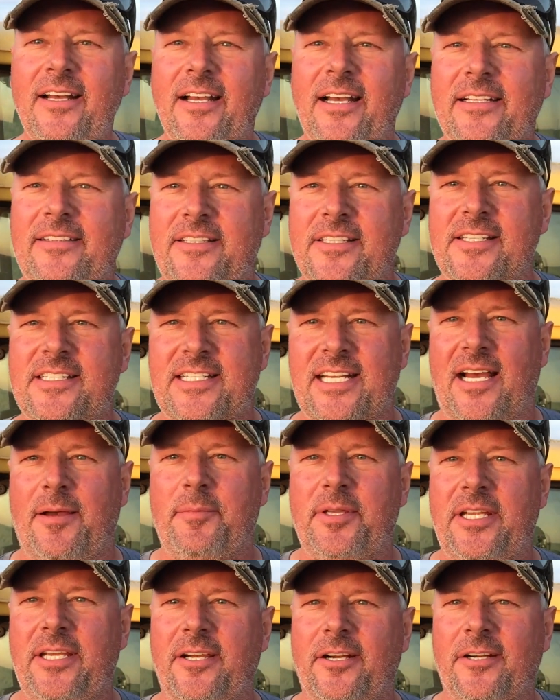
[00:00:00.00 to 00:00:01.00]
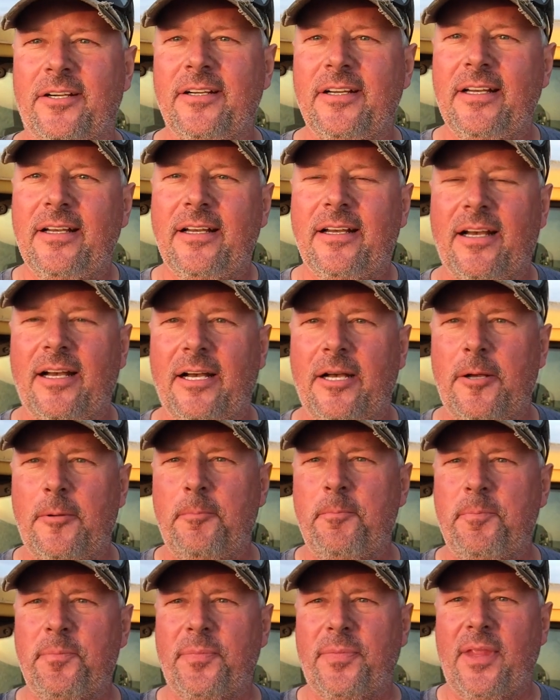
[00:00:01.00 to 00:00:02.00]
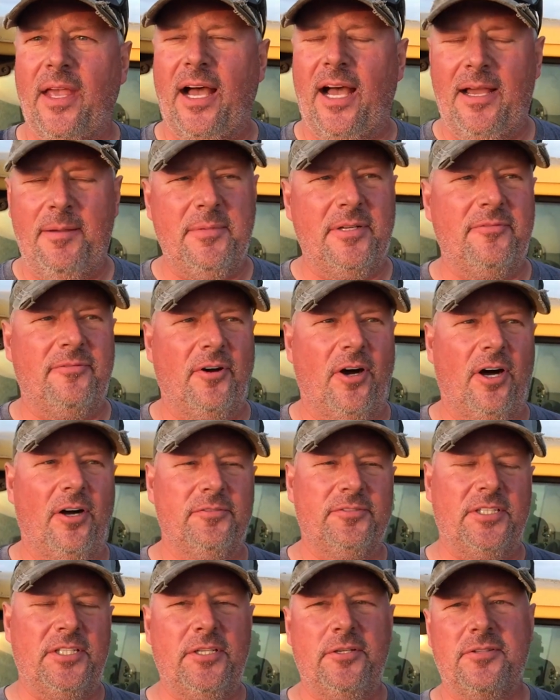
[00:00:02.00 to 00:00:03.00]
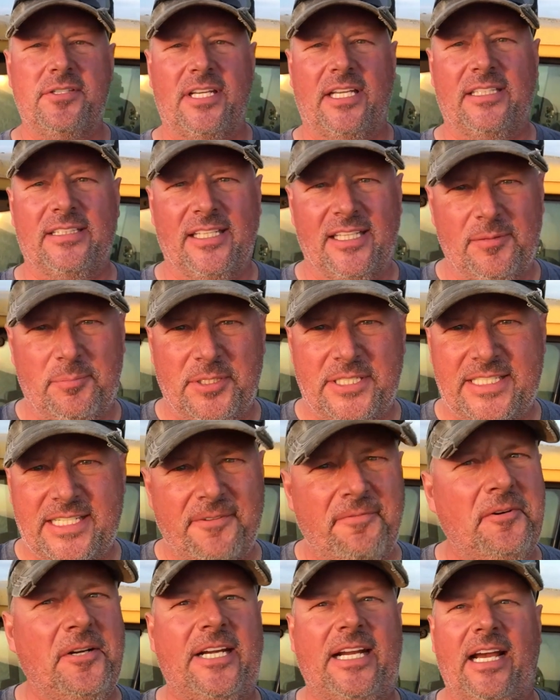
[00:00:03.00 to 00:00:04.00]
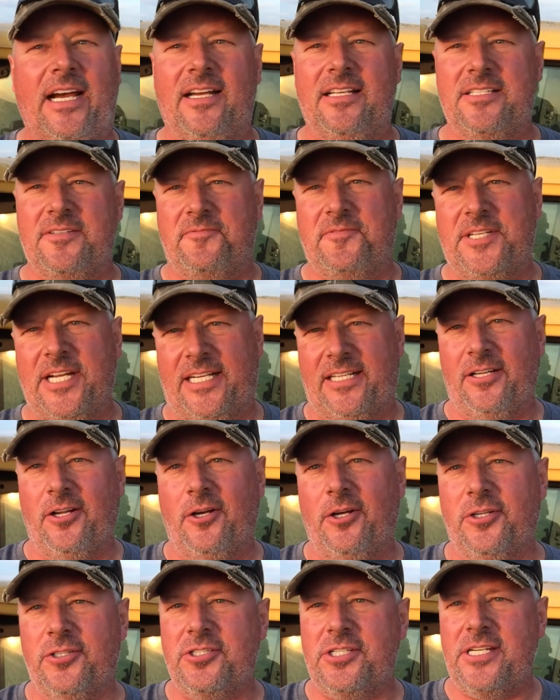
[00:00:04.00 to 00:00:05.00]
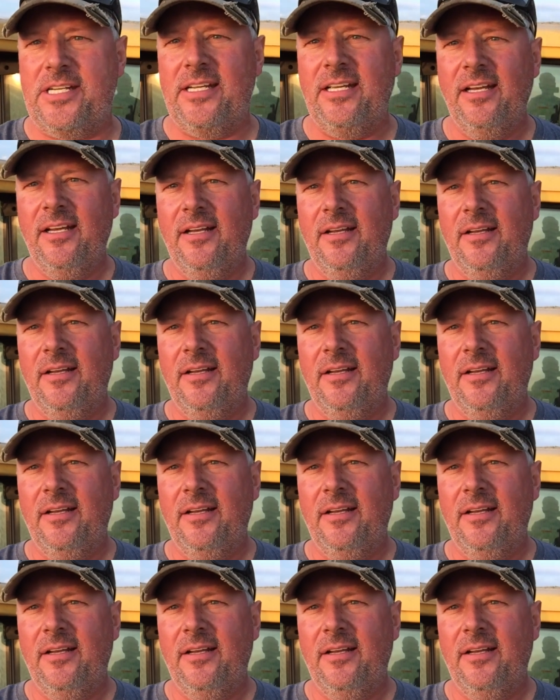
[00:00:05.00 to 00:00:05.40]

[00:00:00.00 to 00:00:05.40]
At this time of year, I'm involved in using a little bit different kinds of technology